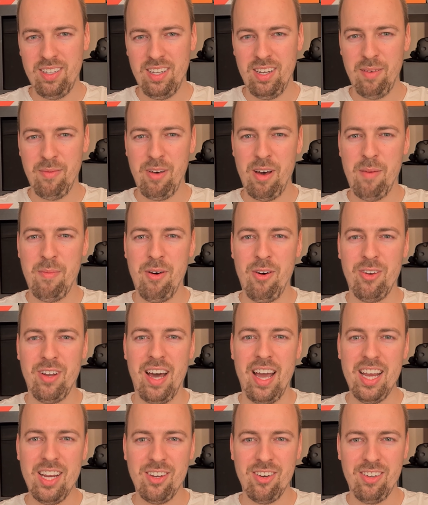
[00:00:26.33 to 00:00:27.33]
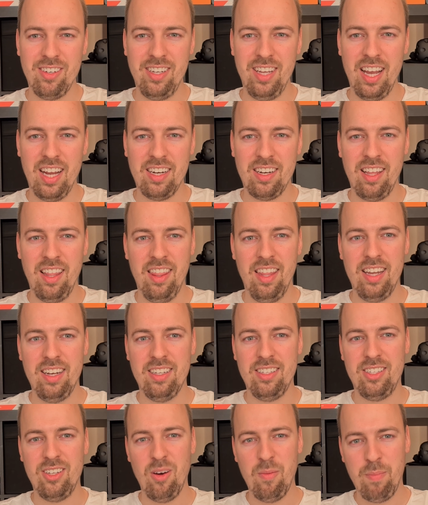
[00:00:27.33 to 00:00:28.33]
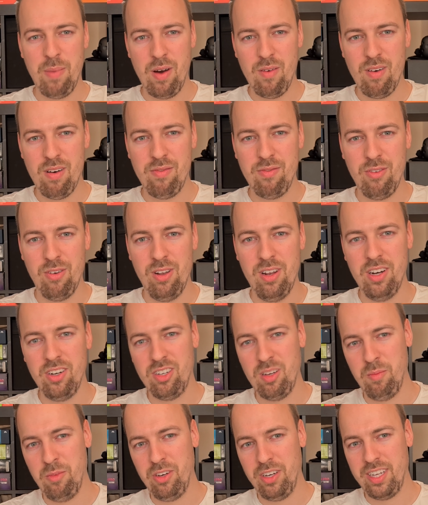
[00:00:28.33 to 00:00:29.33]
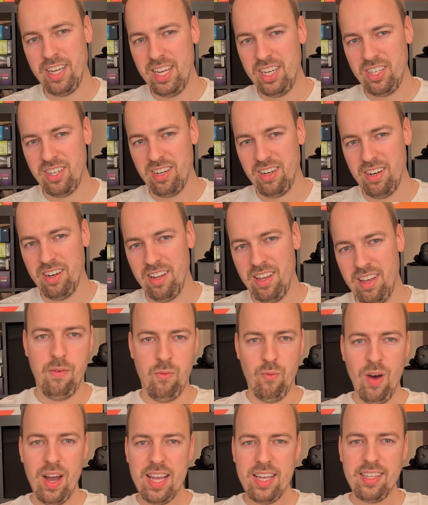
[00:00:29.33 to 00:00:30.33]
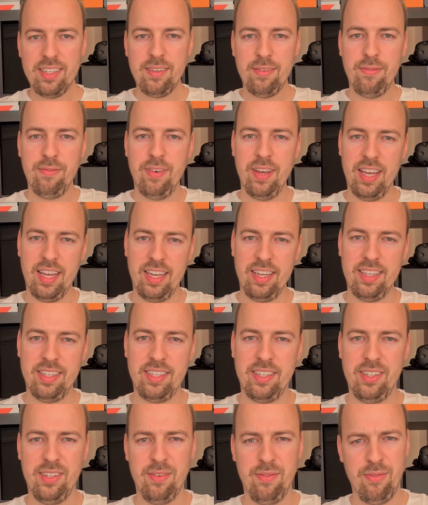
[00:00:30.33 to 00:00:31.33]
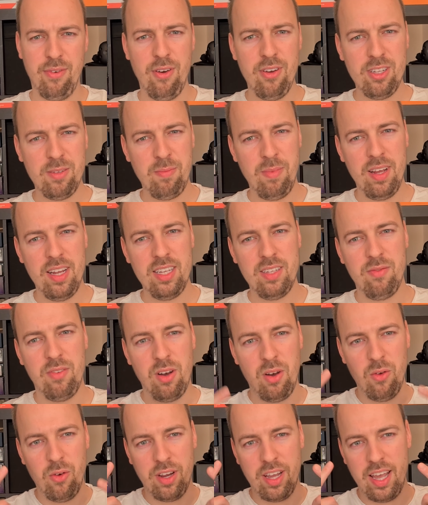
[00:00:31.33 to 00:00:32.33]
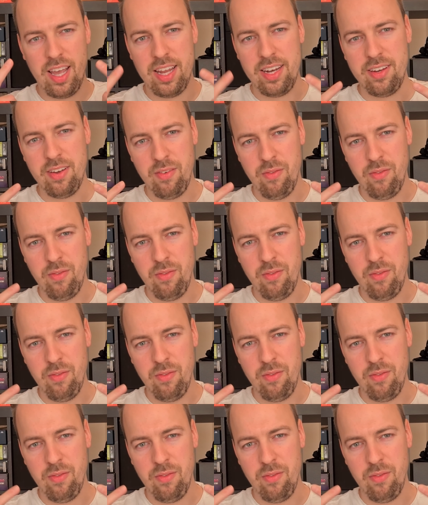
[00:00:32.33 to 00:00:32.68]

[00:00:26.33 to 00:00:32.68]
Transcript: is it about eye contact that is so powerful in communication? Why is the face the first place we look at